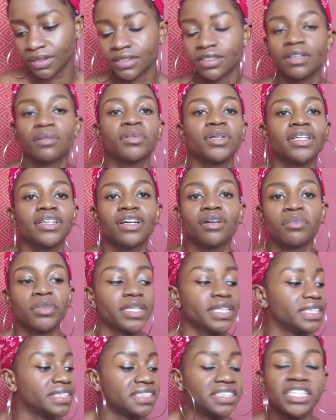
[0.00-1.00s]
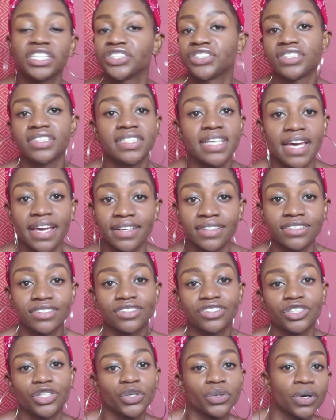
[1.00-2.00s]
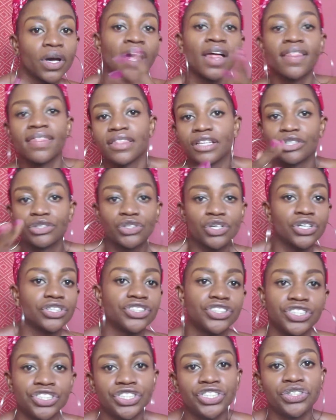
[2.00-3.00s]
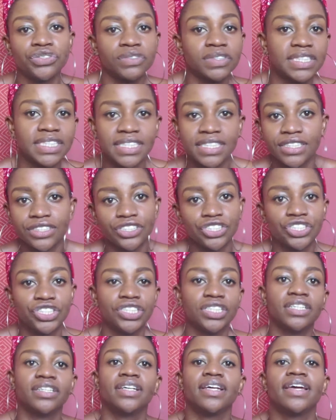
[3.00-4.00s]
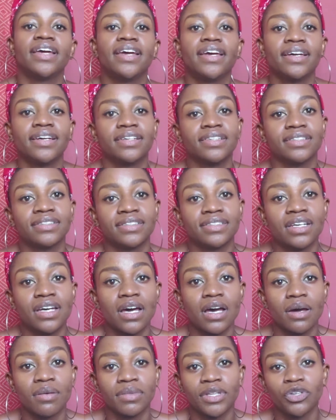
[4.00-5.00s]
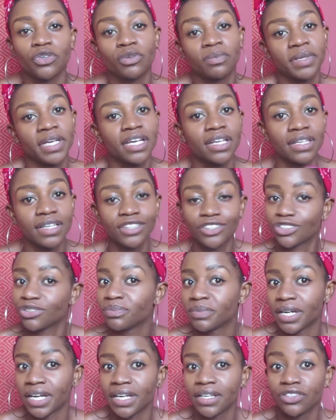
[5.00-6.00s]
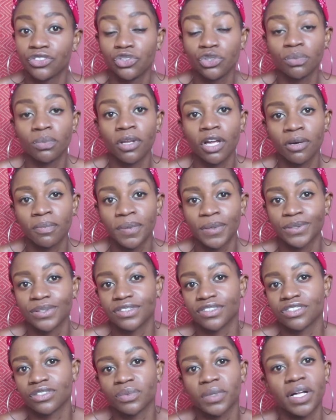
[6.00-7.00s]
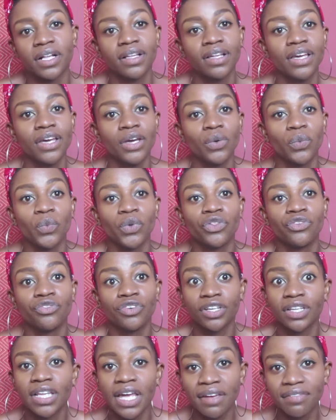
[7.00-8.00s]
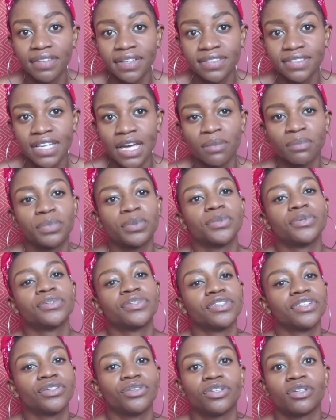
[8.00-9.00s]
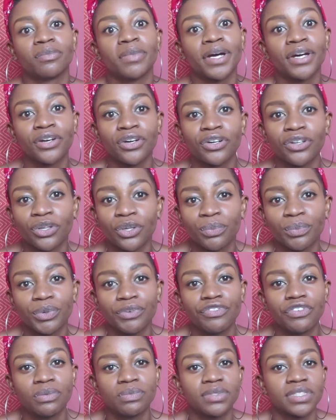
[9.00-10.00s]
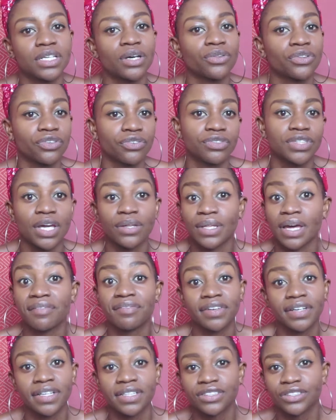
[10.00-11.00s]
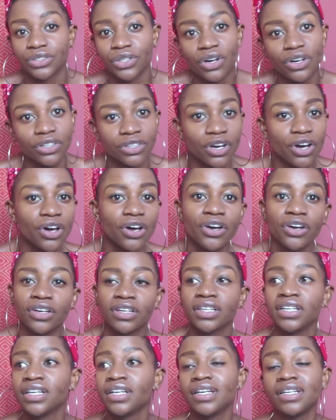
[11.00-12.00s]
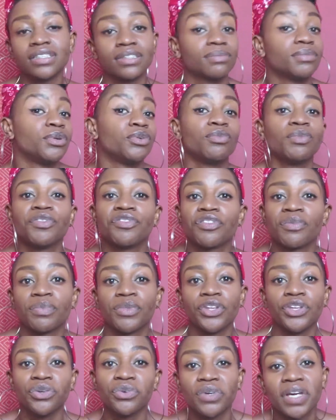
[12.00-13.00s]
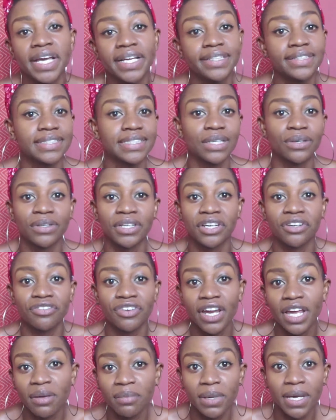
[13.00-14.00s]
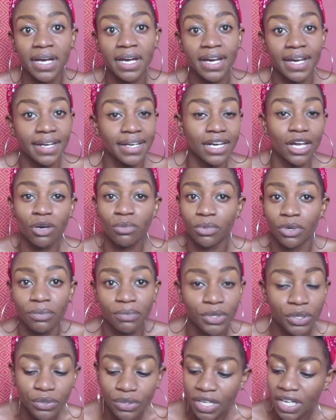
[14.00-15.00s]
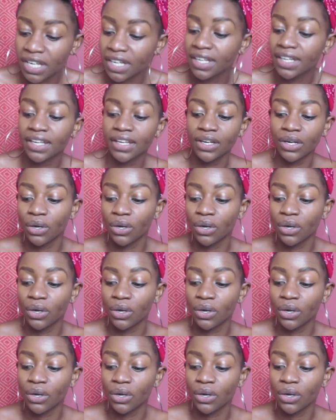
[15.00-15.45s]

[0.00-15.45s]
So I'm gonna number these 6 to 10. So there's continuity and shit, and there will be a link to my 2 blog posts as well with real life examples, including my girl who moved from South Africa to Hong Kong, someone who moved from the UK to Saudi Arabia and now Bermuda,